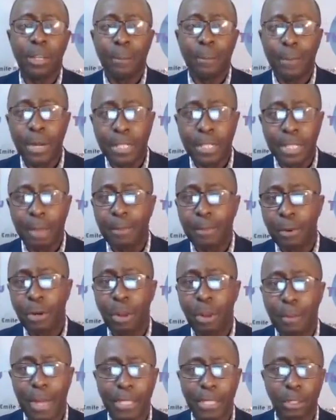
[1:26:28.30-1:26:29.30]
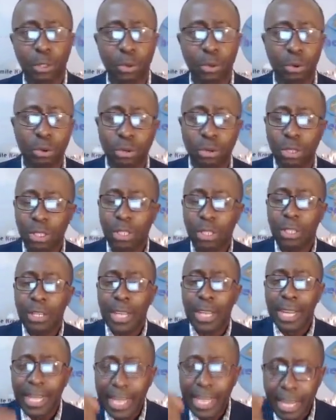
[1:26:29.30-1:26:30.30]
Principle number two,
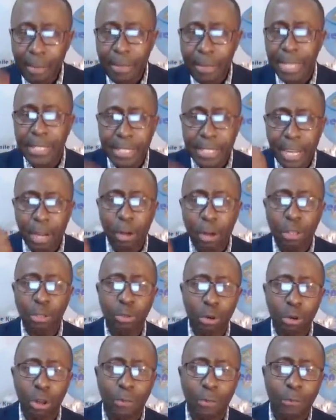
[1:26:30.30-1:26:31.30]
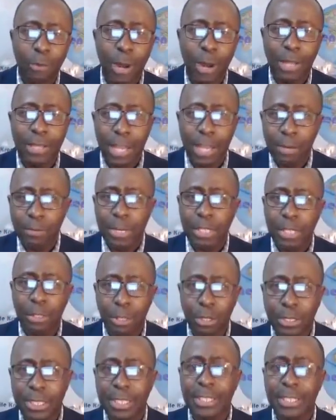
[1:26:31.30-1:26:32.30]
limit the control of wealth and
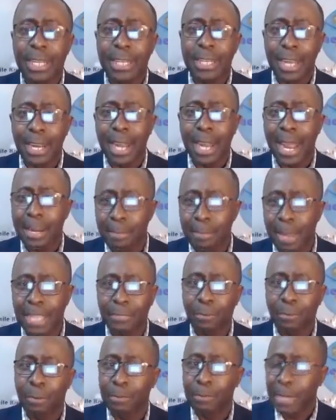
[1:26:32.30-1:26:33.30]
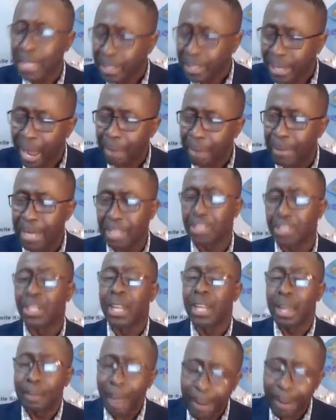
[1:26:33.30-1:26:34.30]
resources and the landmass from being damaged
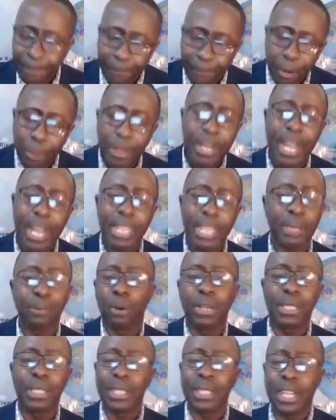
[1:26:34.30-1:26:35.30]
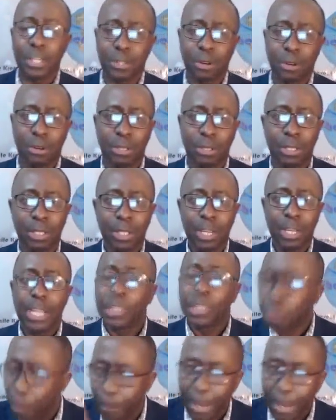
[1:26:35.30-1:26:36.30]
by foreign exploitation. A
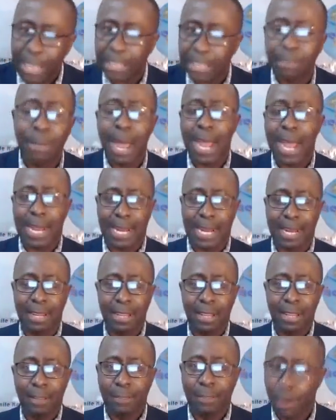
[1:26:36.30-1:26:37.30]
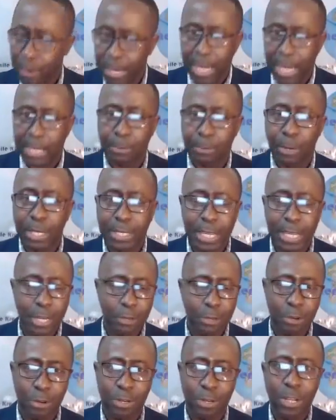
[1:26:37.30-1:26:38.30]
two-pass mark, foreign
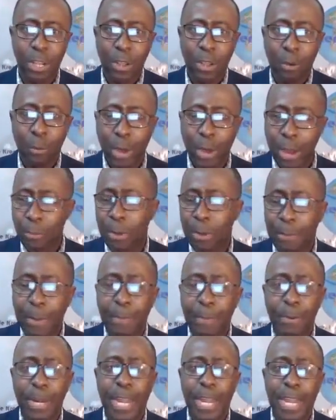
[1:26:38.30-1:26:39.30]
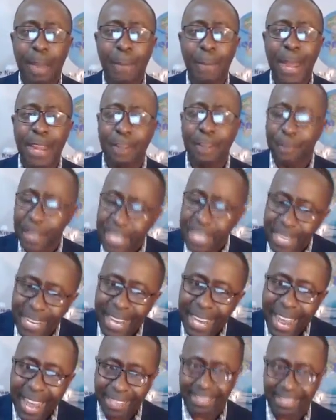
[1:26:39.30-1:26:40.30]
exploitation, where we people and they benefit
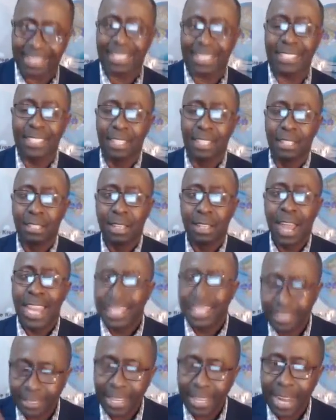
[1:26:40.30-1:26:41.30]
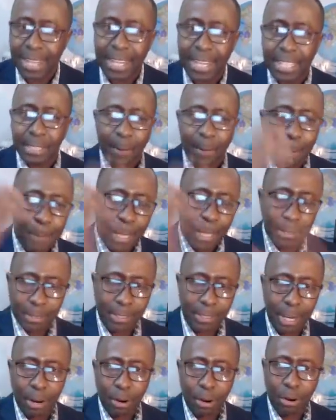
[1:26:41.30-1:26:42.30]
less. I said this
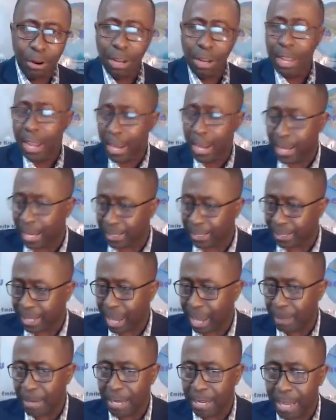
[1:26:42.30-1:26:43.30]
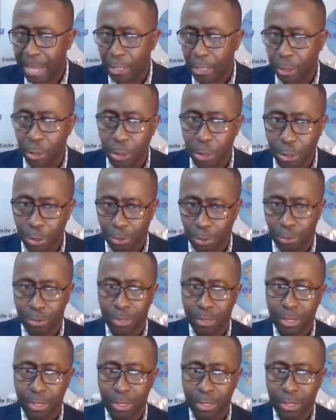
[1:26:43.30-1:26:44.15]
months ago, and I say I'm again to you.